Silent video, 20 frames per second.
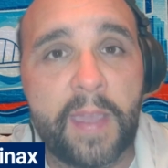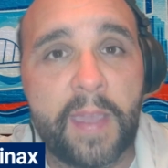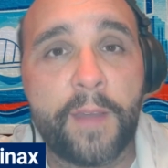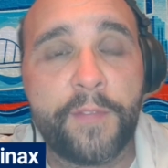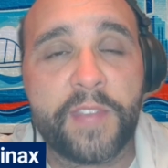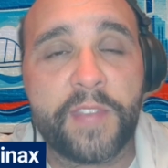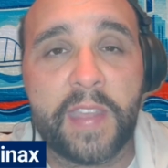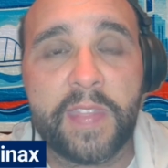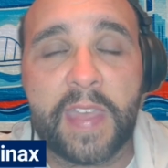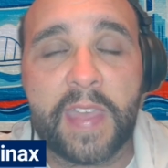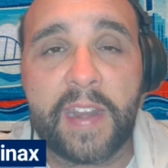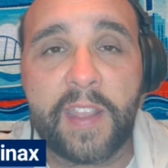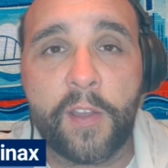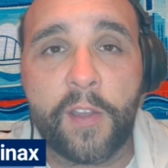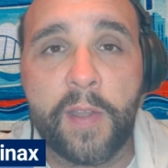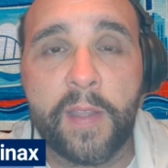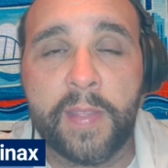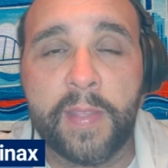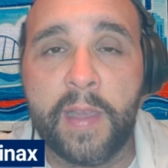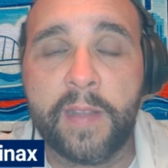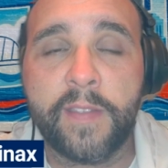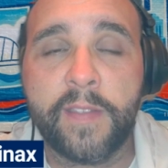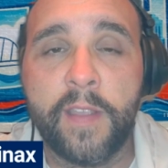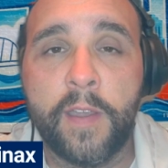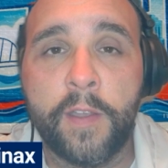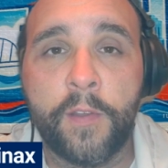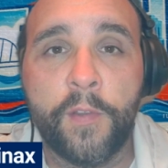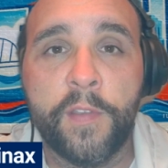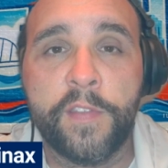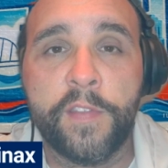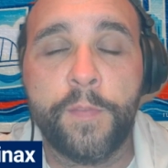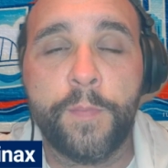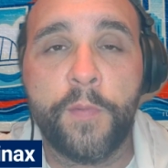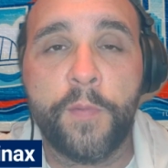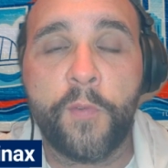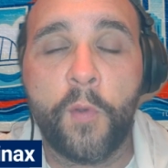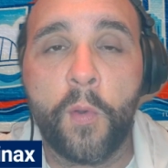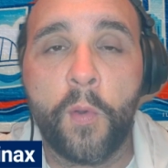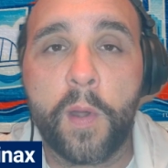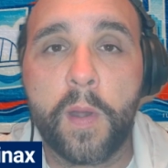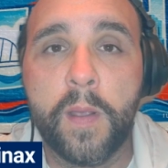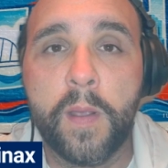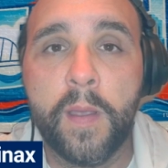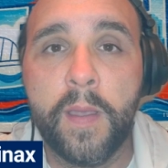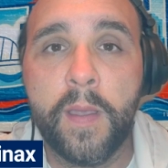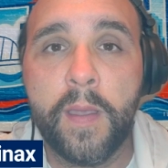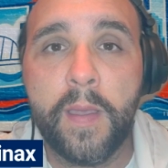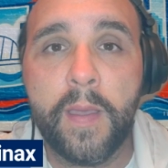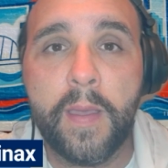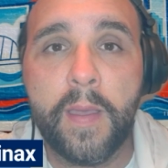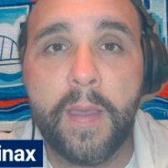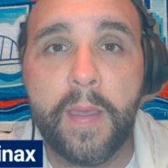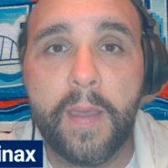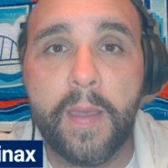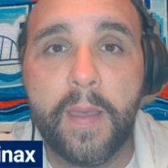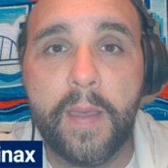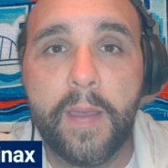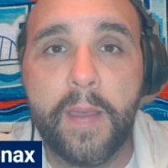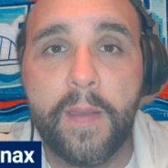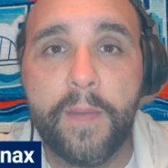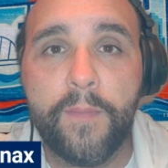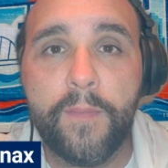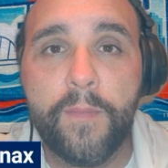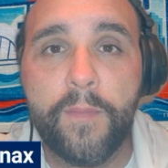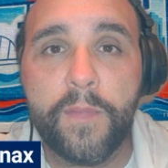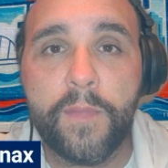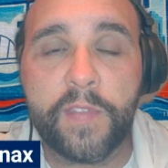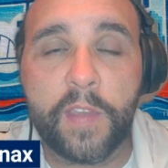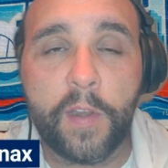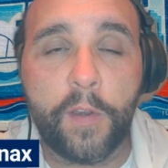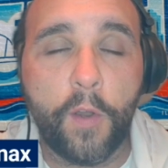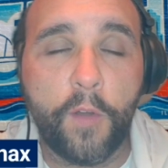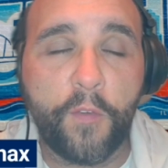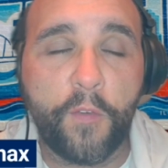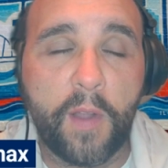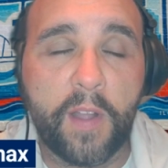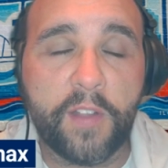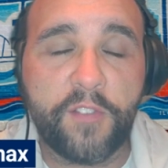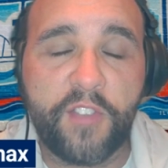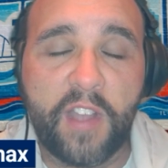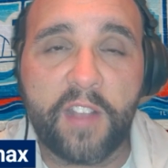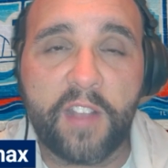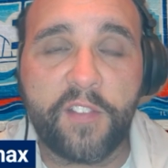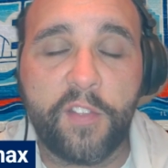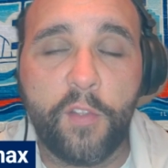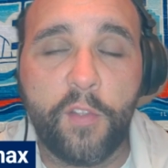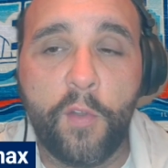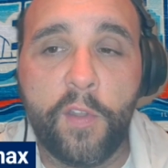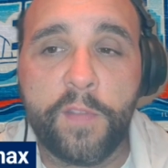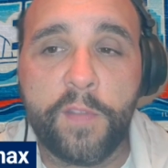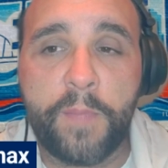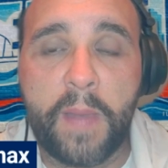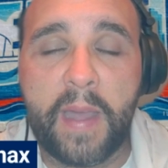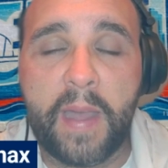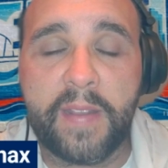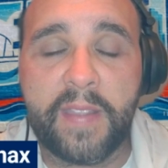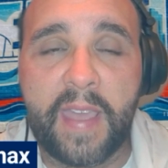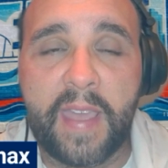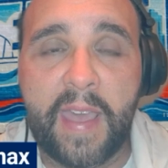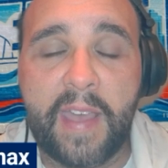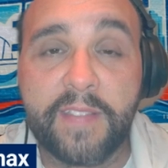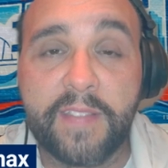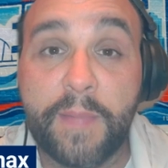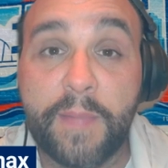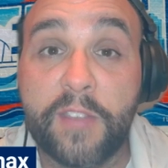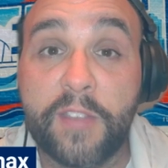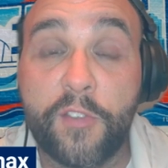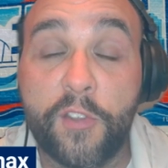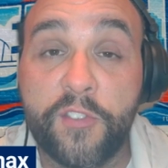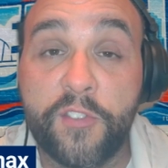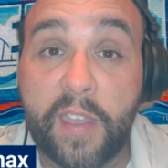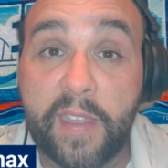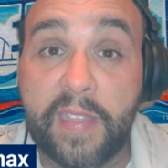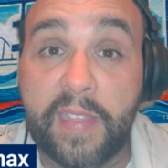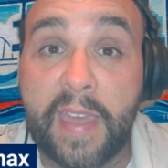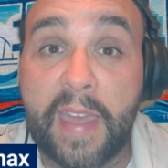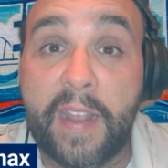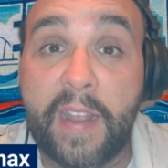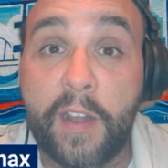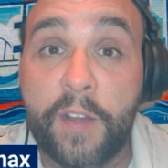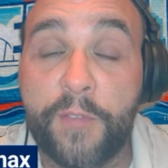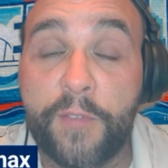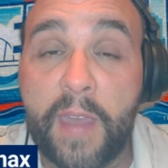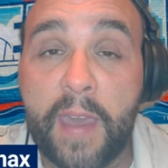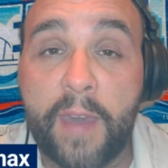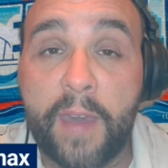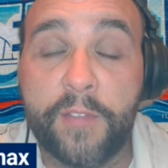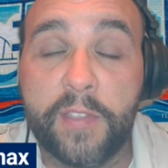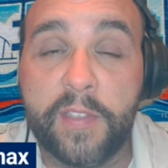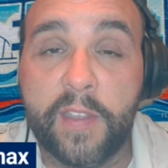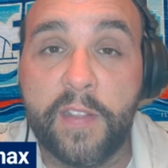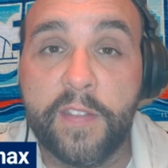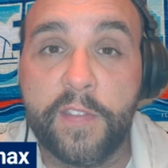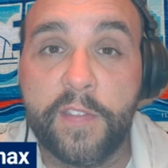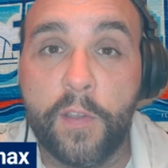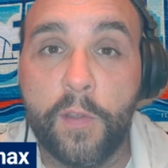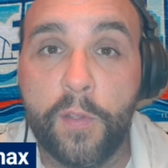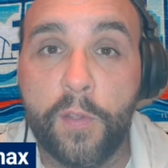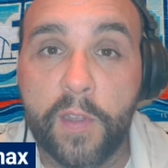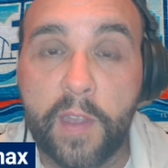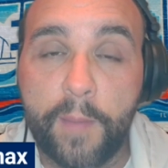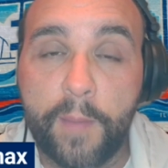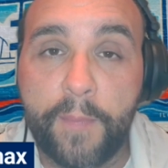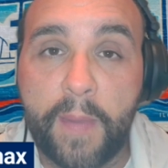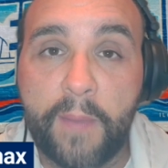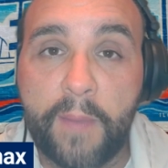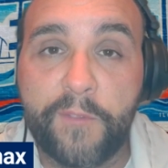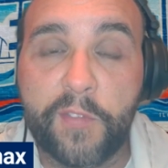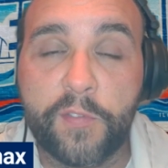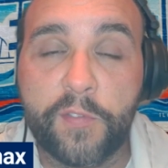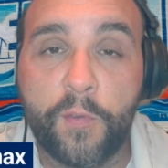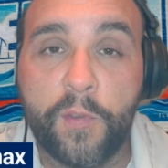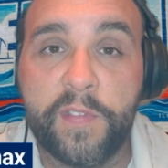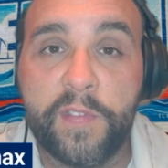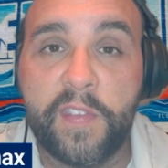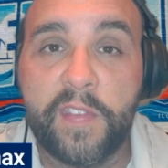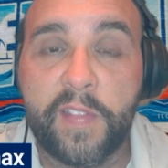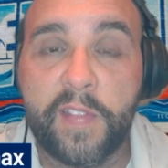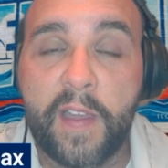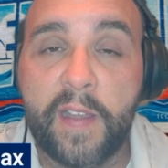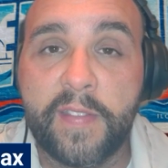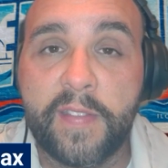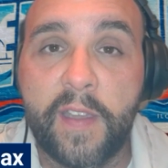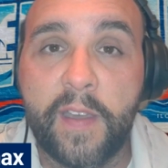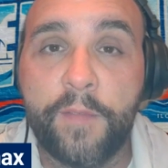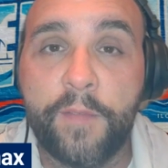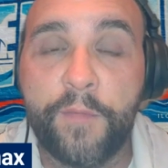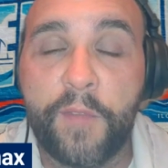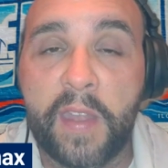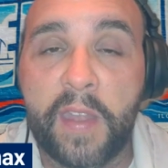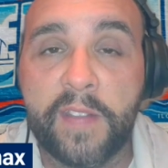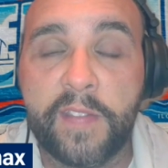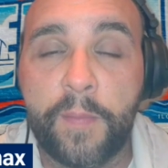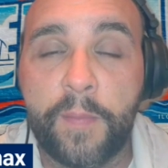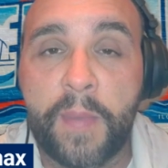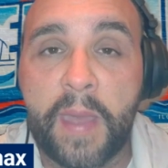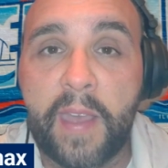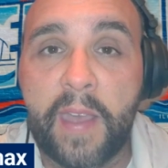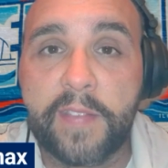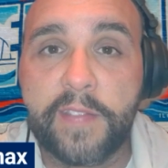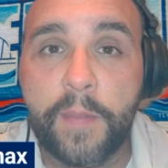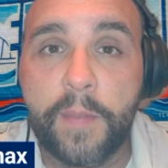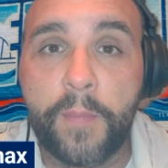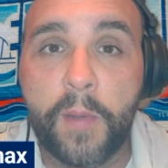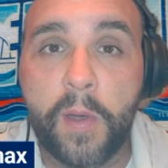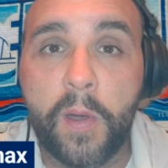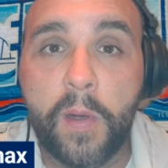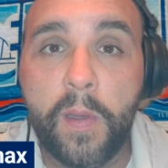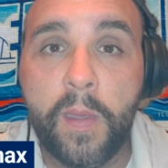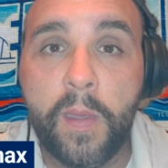I've said that here on Locked On Grizzlies before. Said it over on Josh Lloyd's podcast. Make sure you're checking that out if you haven't done so. Look up Memphis Grizzlies Locked On Fantasy Basketball.